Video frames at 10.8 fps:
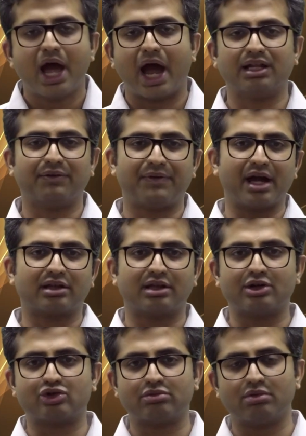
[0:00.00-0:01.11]
and the fact
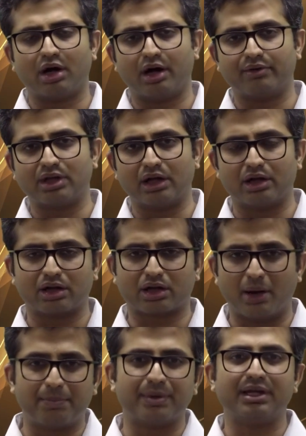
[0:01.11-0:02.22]
that the
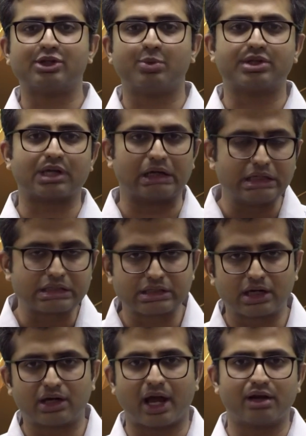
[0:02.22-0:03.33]
companies which are
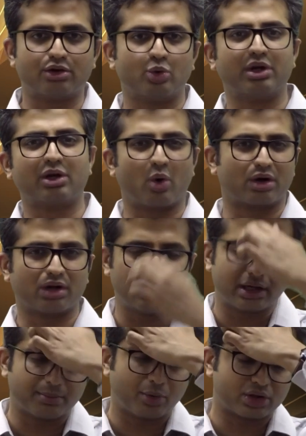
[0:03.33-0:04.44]
listed and doing
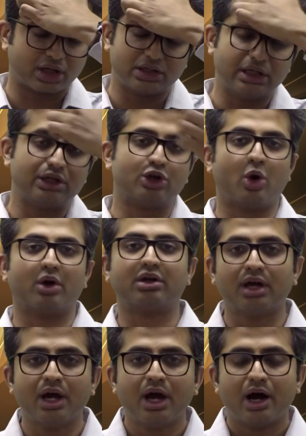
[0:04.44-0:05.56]
quarterly reporting need
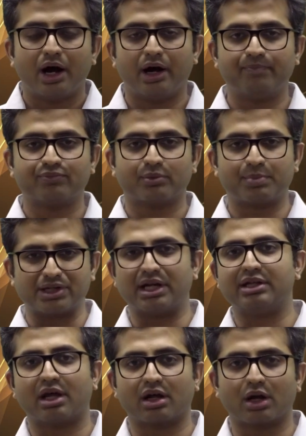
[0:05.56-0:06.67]
not
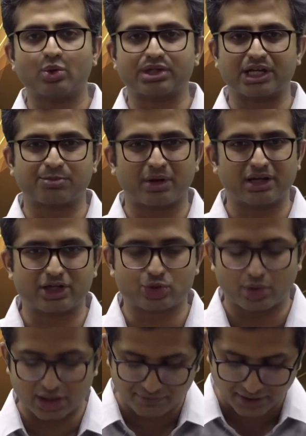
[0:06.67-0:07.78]
present their accounts as per AS
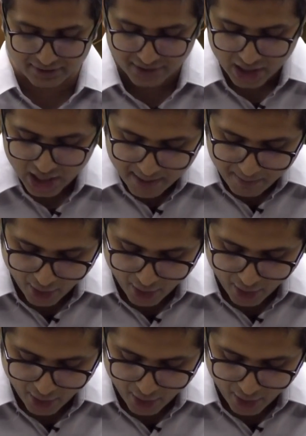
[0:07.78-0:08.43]
25.